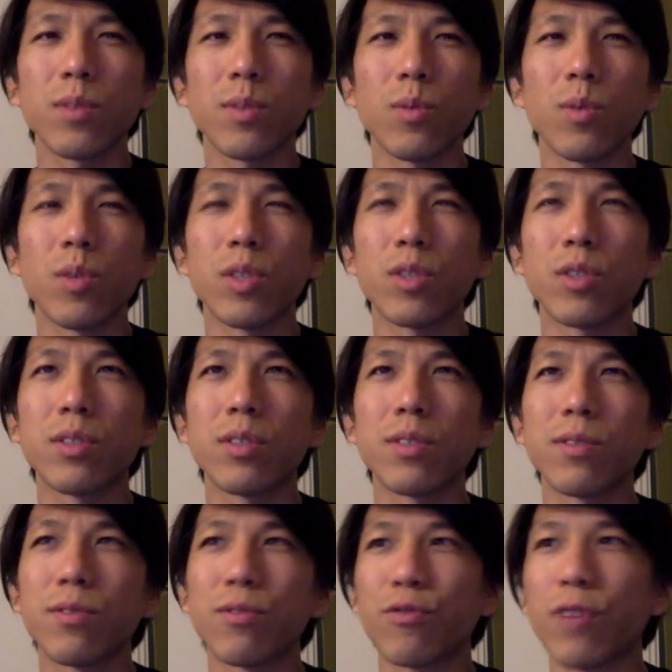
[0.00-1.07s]
was
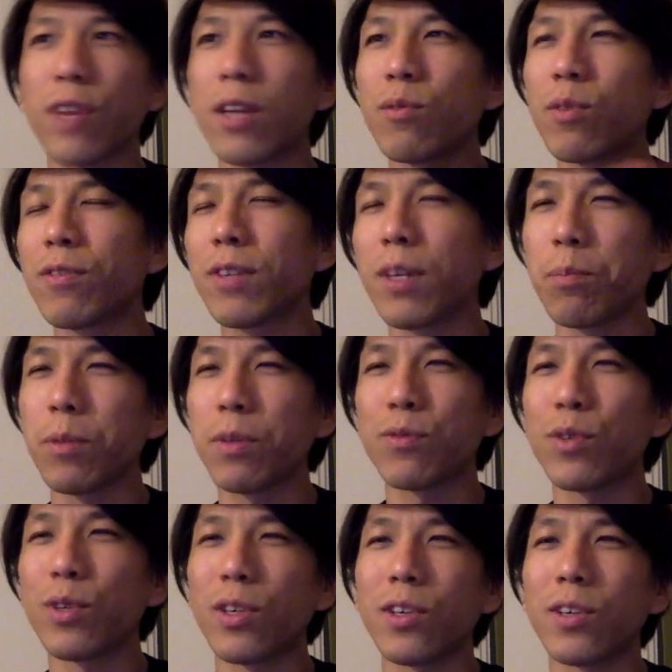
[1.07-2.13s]
friend with him
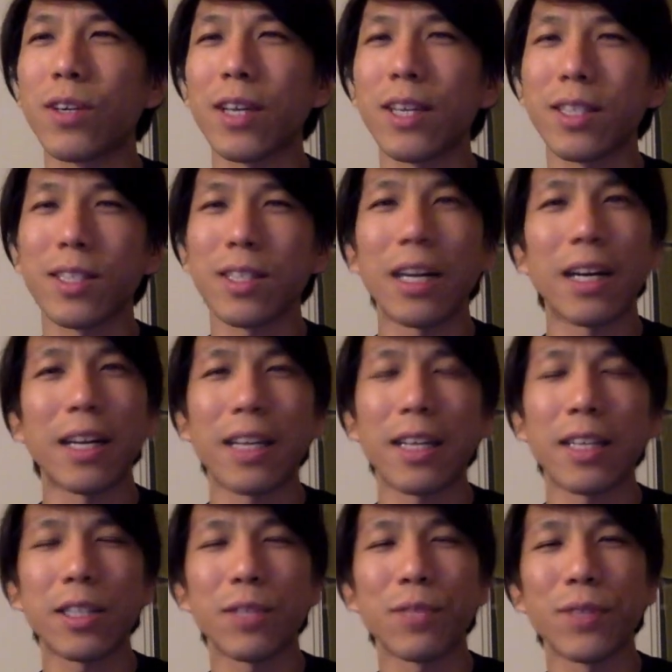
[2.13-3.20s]
before, or like
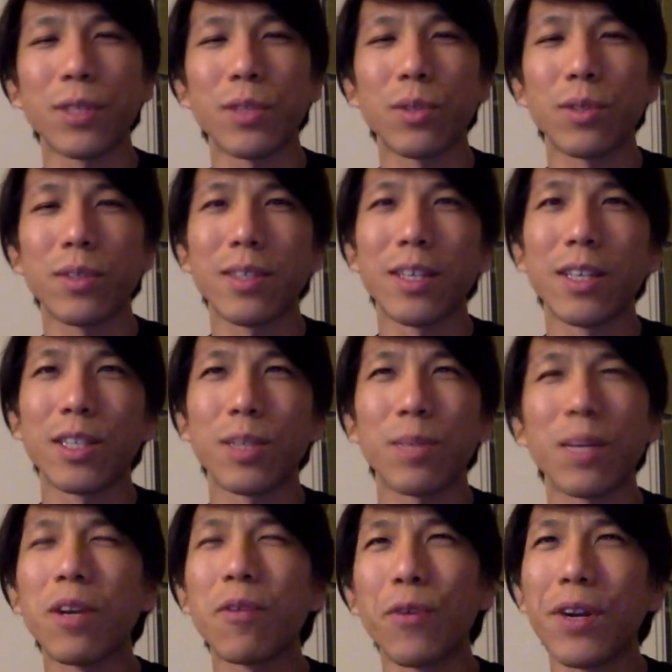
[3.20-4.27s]
had something, some
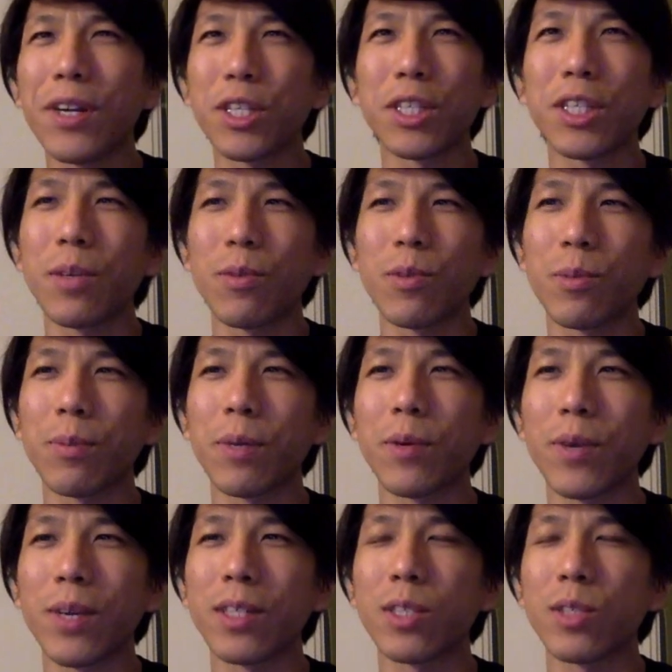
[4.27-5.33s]
kind of relationship with the
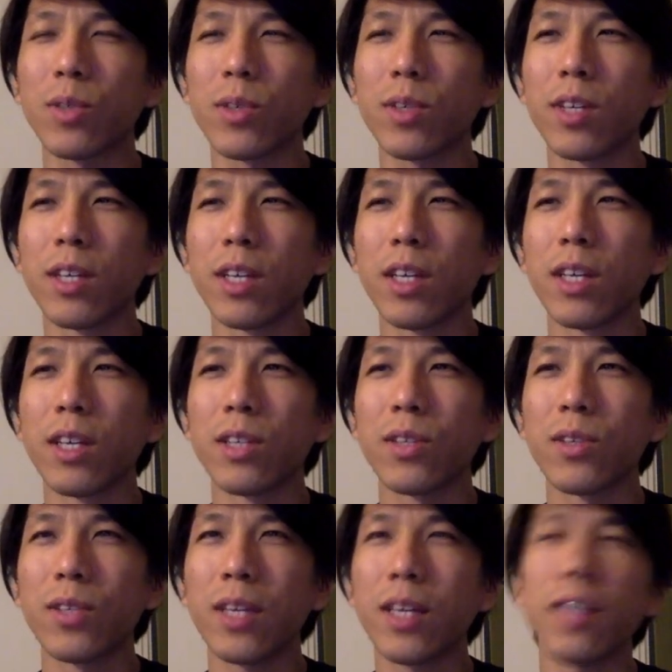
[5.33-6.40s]
penguin. So
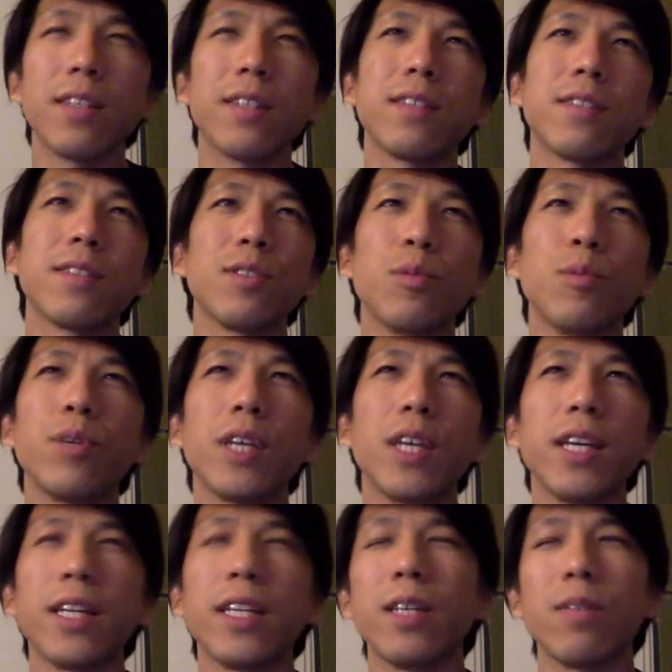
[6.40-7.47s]
So then Dobuki
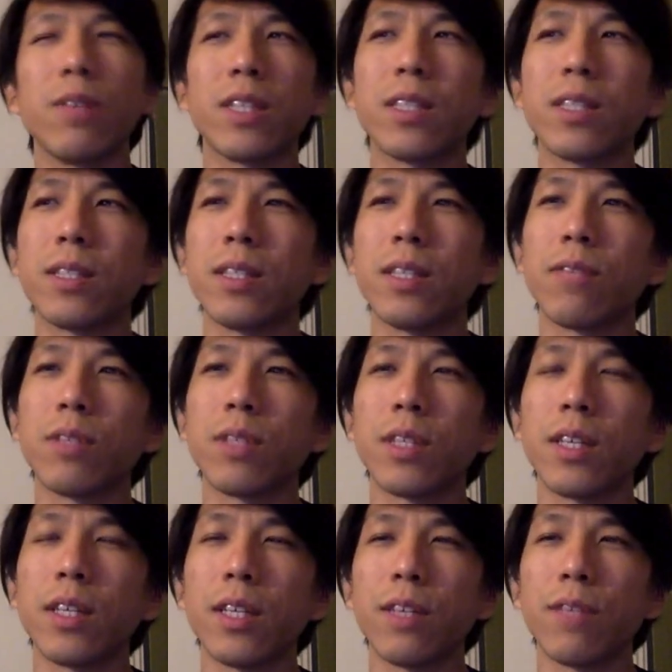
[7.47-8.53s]
get
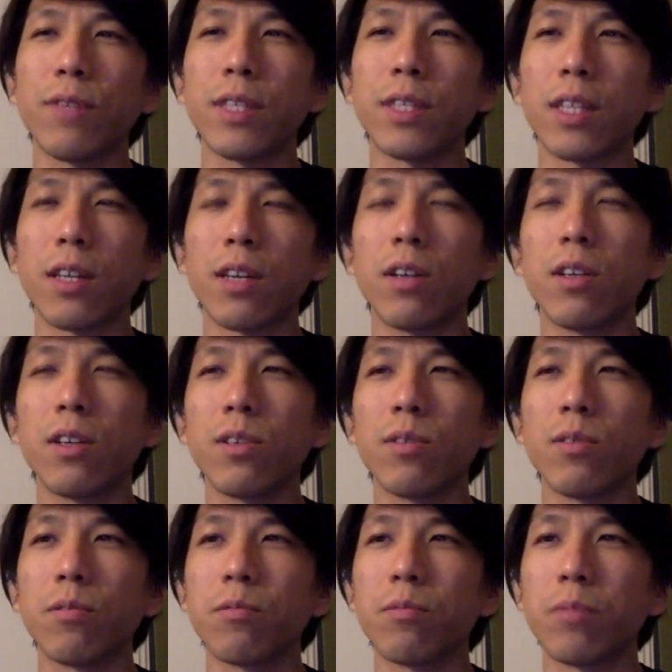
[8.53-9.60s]
devastated. He thinks like,
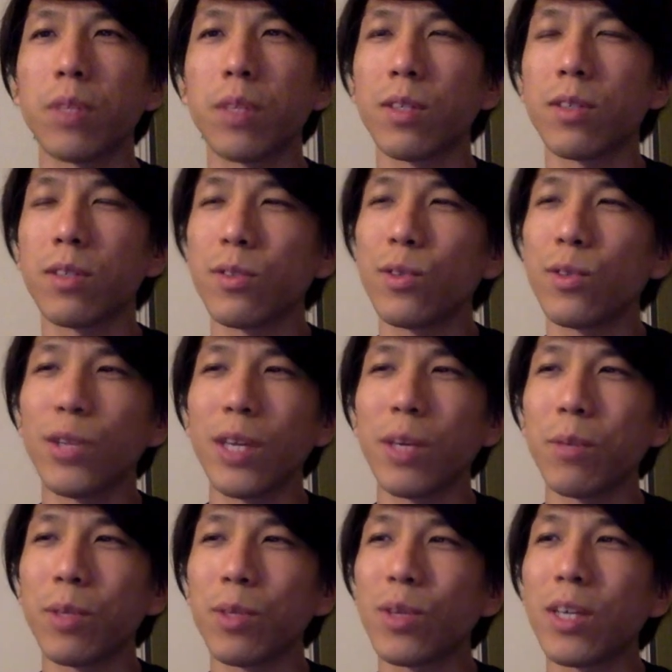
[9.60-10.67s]
oh, Yukim
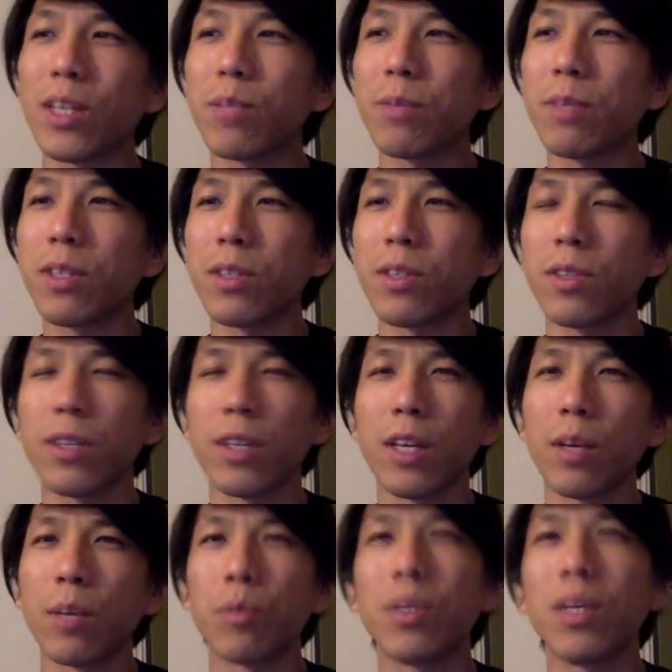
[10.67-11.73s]
betrays me, you know.
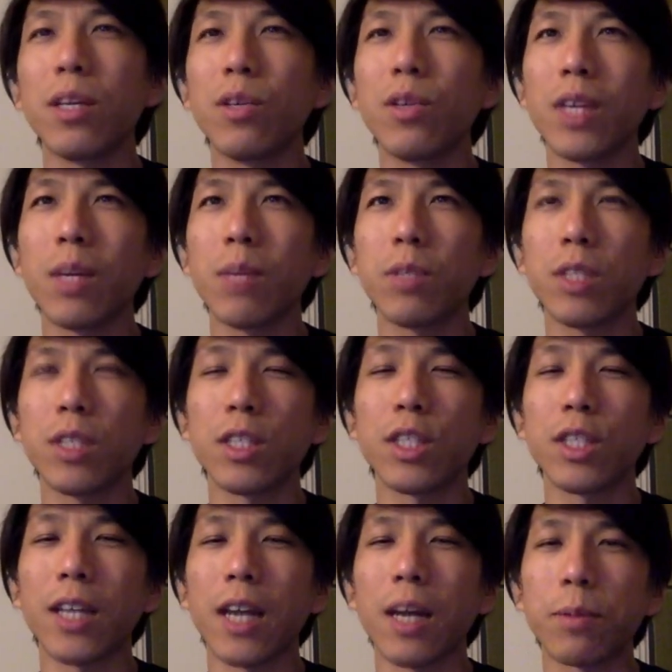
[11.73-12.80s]
But then Yukim,
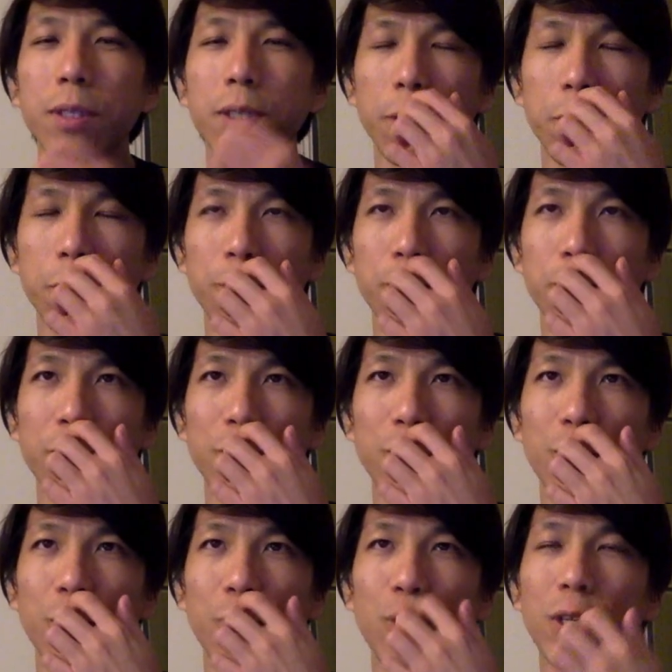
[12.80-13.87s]
she helps
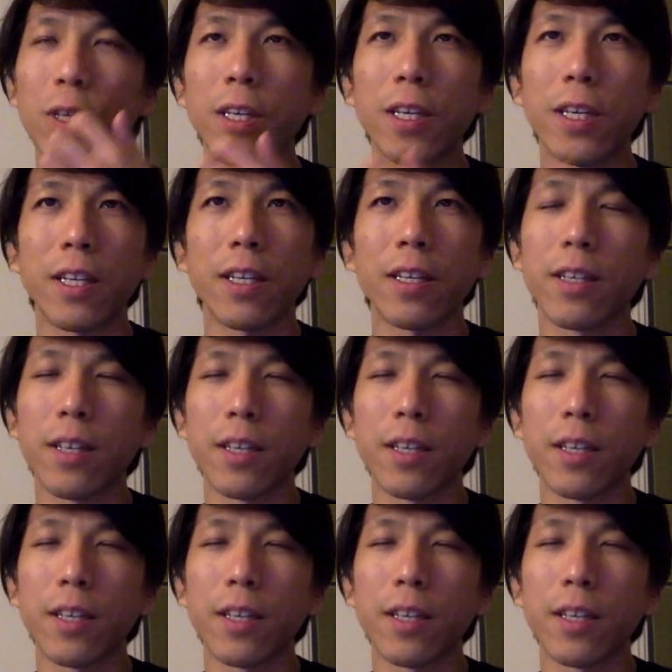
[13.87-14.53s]
Dobuki, and then